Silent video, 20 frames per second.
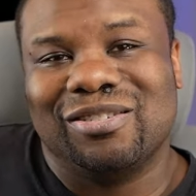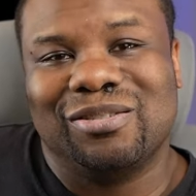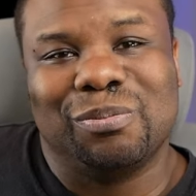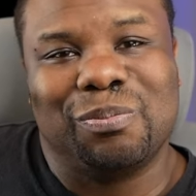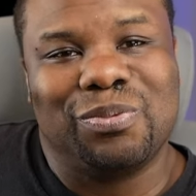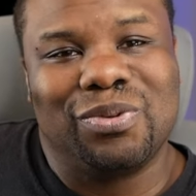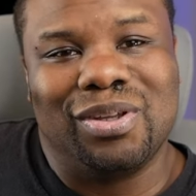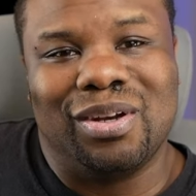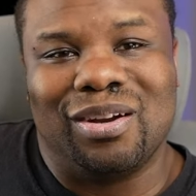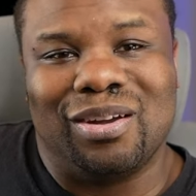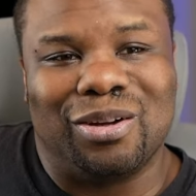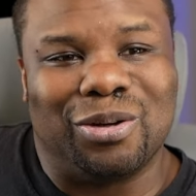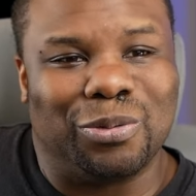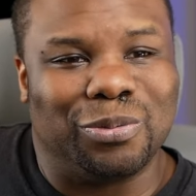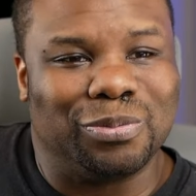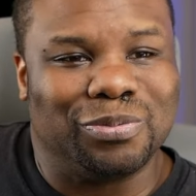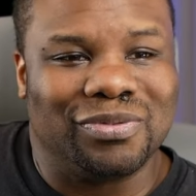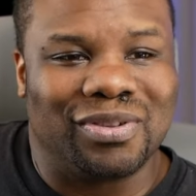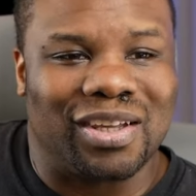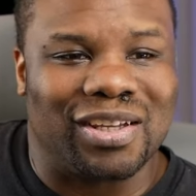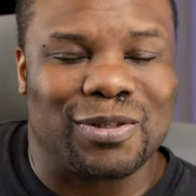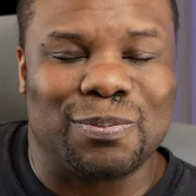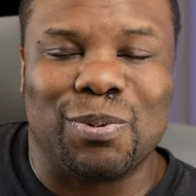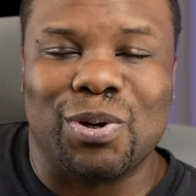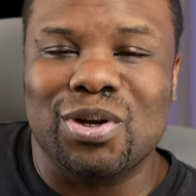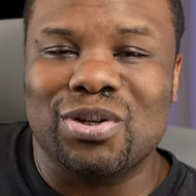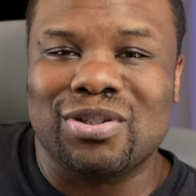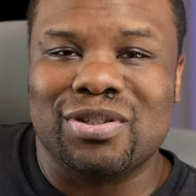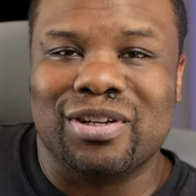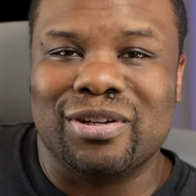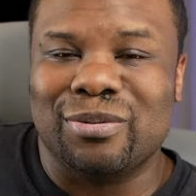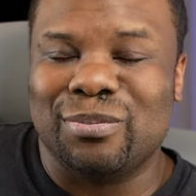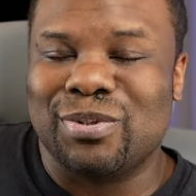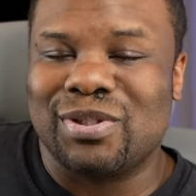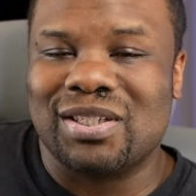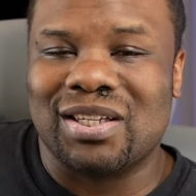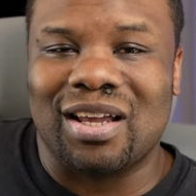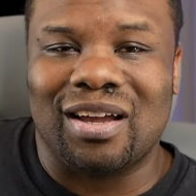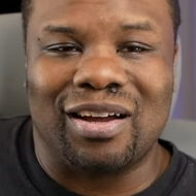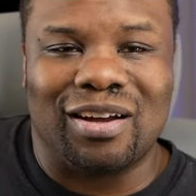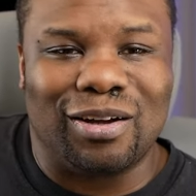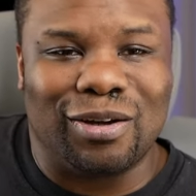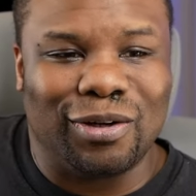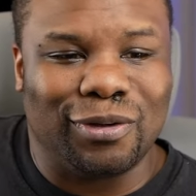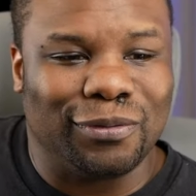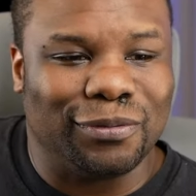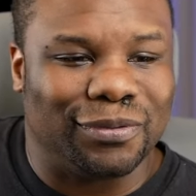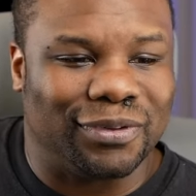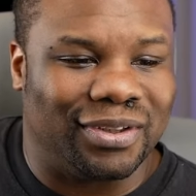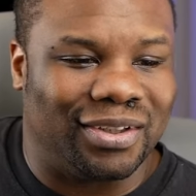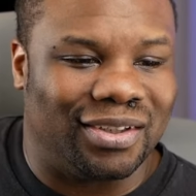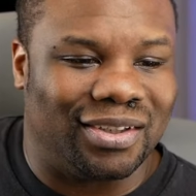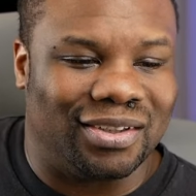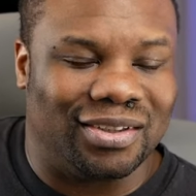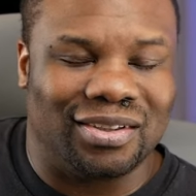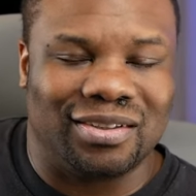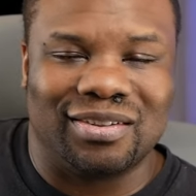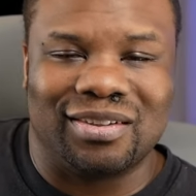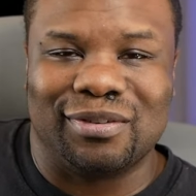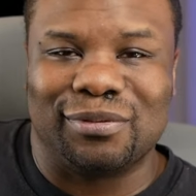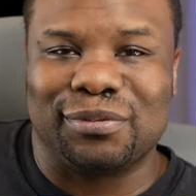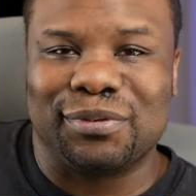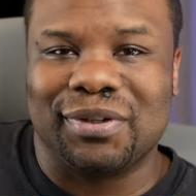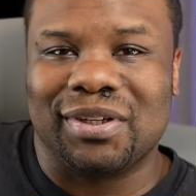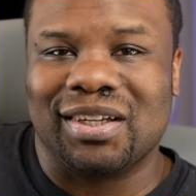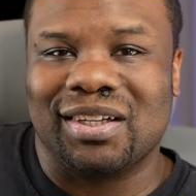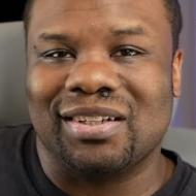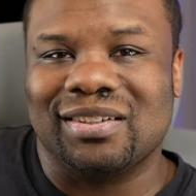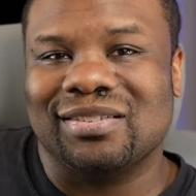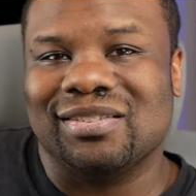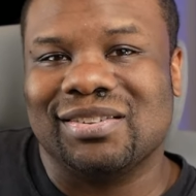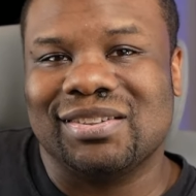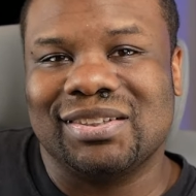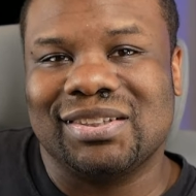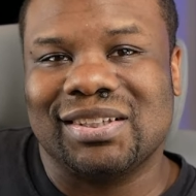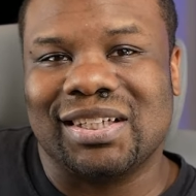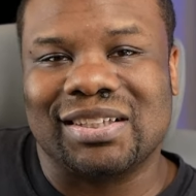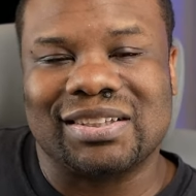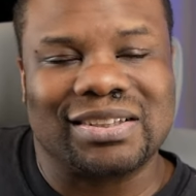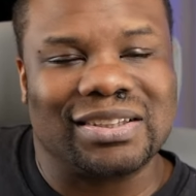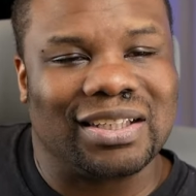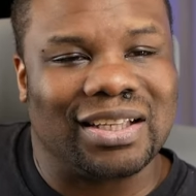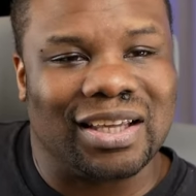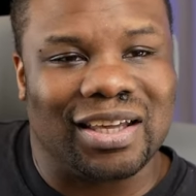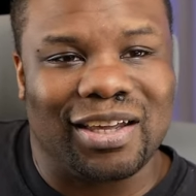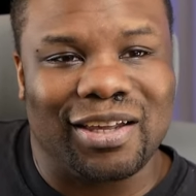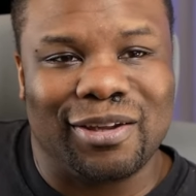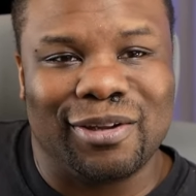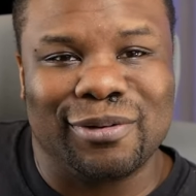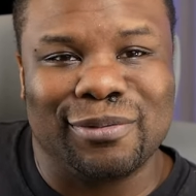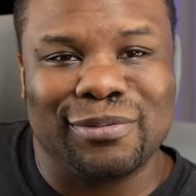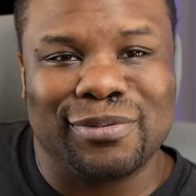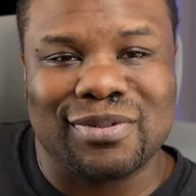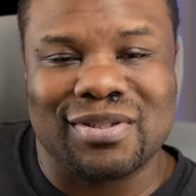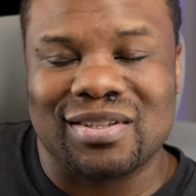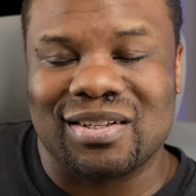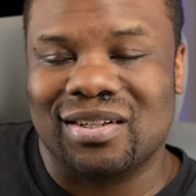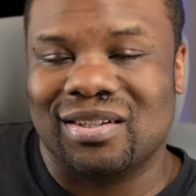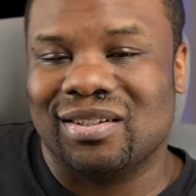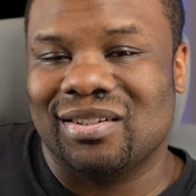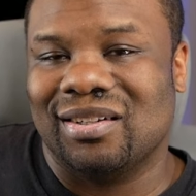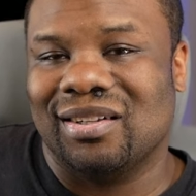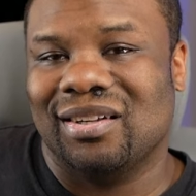you know, exposing himself and the freaking sex slaves and.